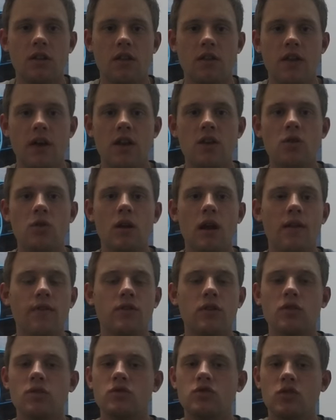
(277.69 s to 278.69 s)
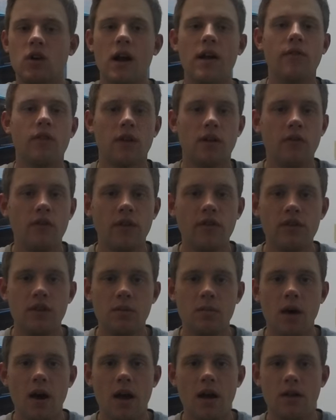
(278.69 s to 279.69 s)
then you would have to go drive like 50
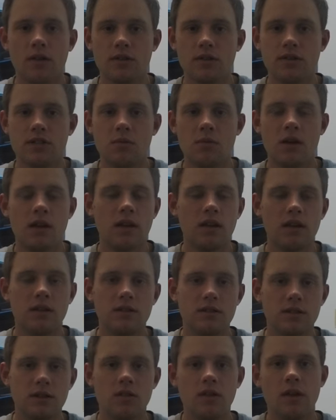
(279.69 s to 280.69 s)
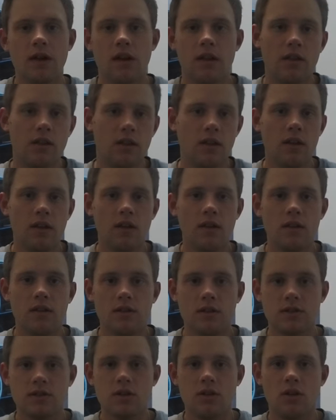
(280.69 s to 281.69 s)
miles to make it so that it
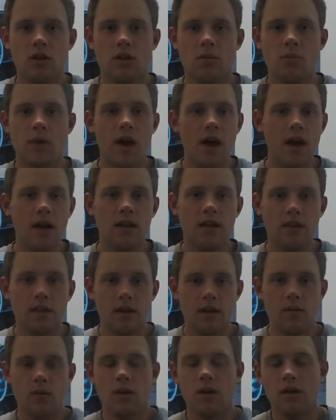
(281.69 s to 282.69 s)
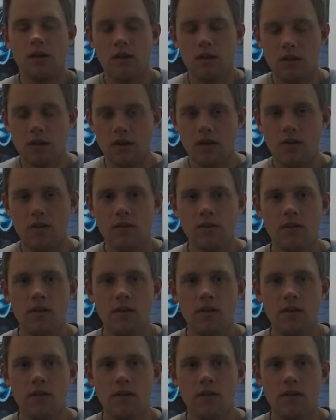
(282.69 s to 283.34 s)
doesn't look bad that way, you know.